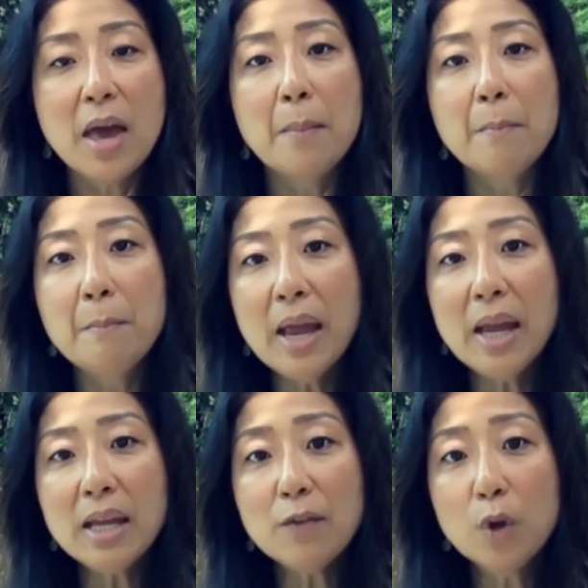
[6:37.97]

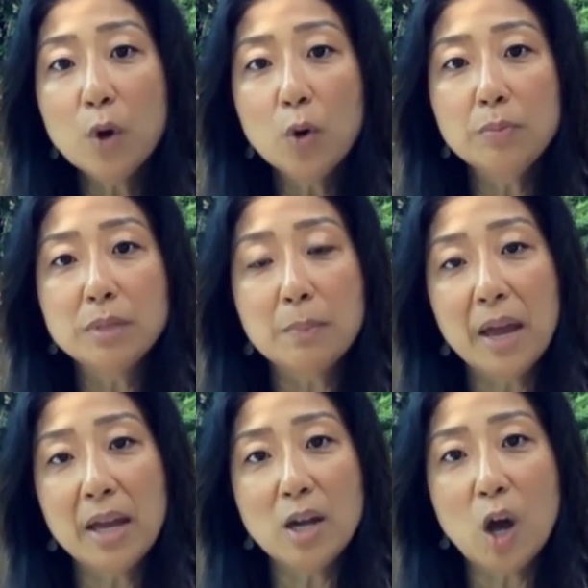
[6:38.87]
many of whom
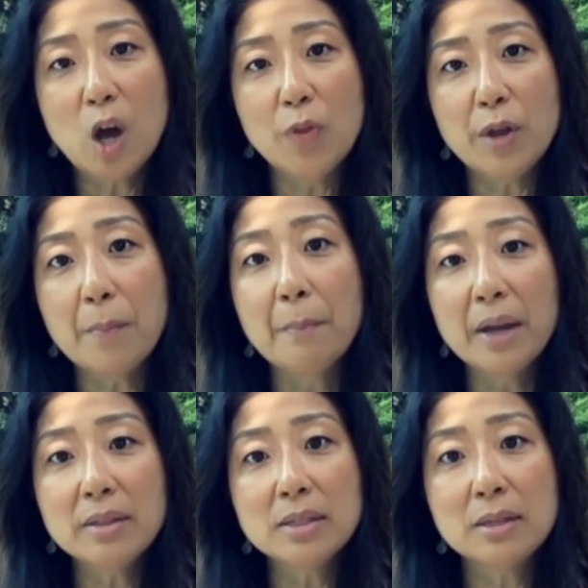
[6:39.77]
depend on their
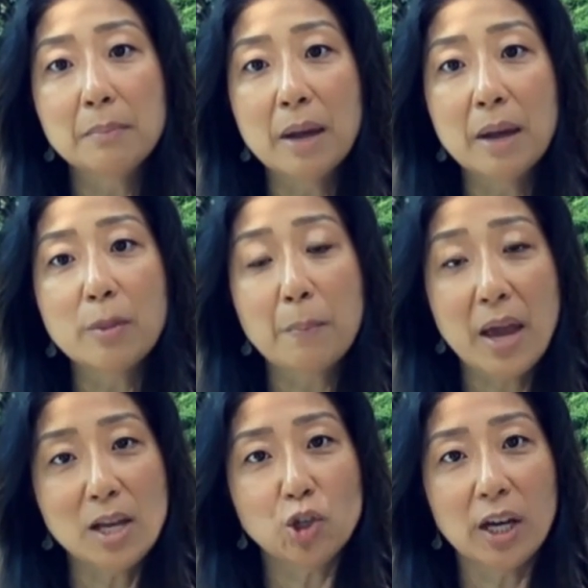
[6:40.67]
month-to-month
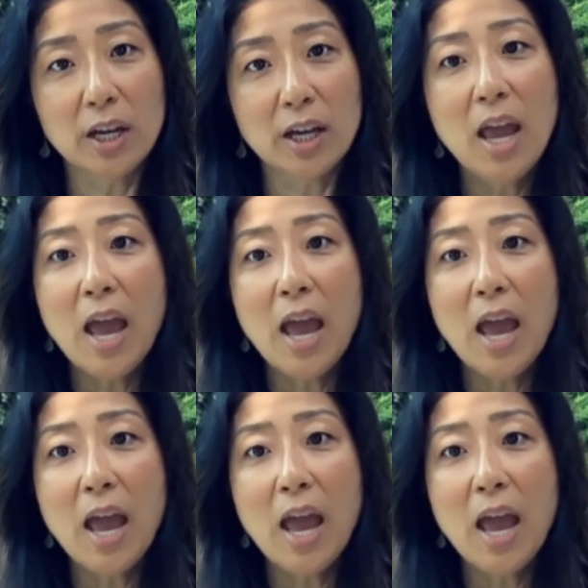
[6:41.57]
paycheck